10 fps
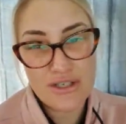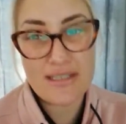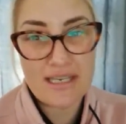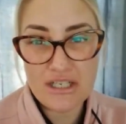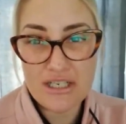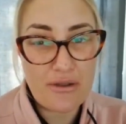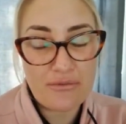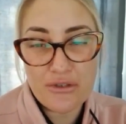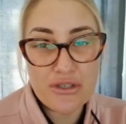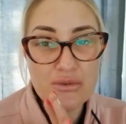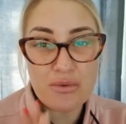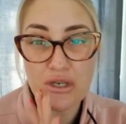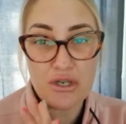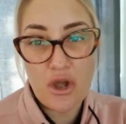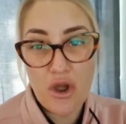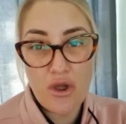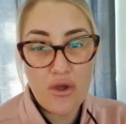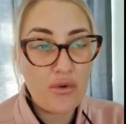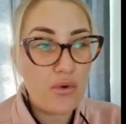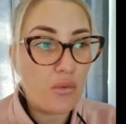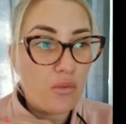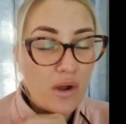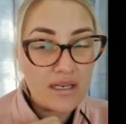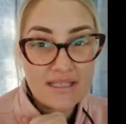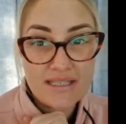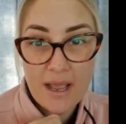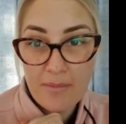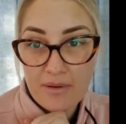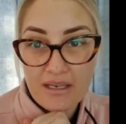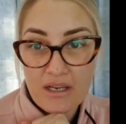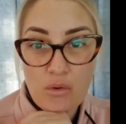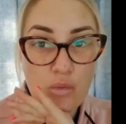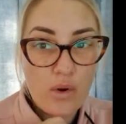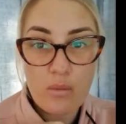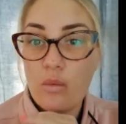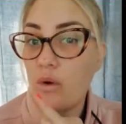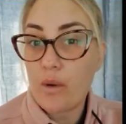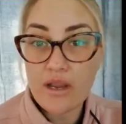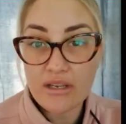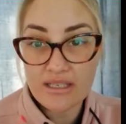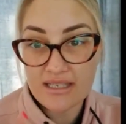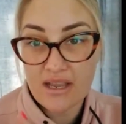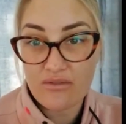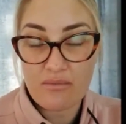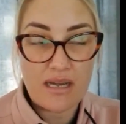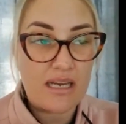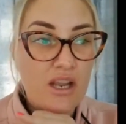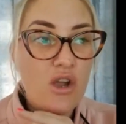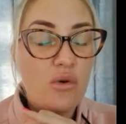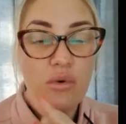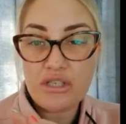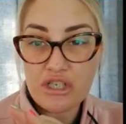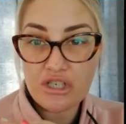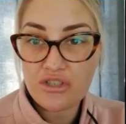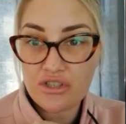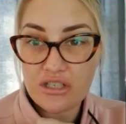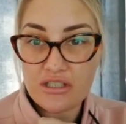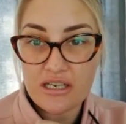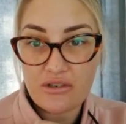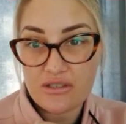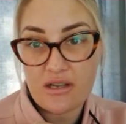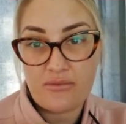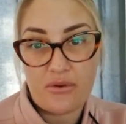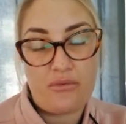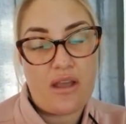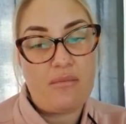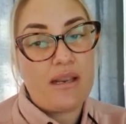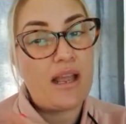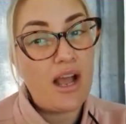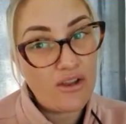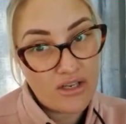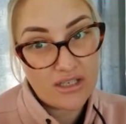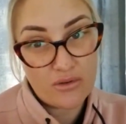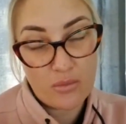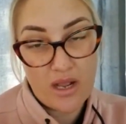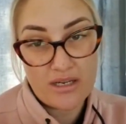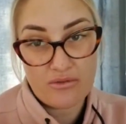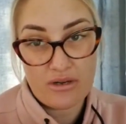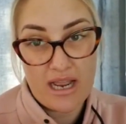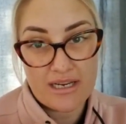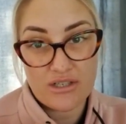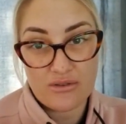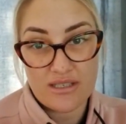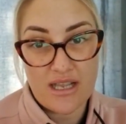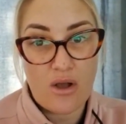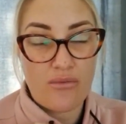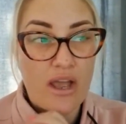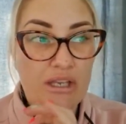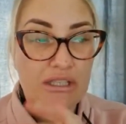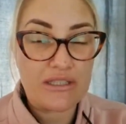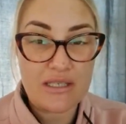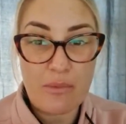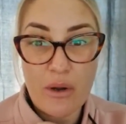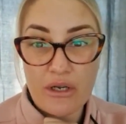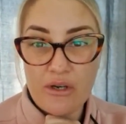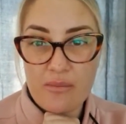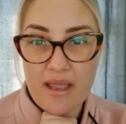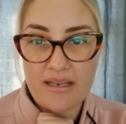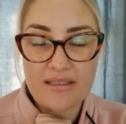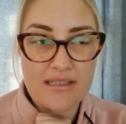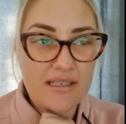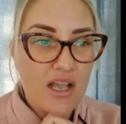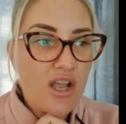essentially, if you just want to know what's happening, where you can save money, what you can do to entertain yourself or your family, how you can unwind and relax yourself, how you can spoil your mates,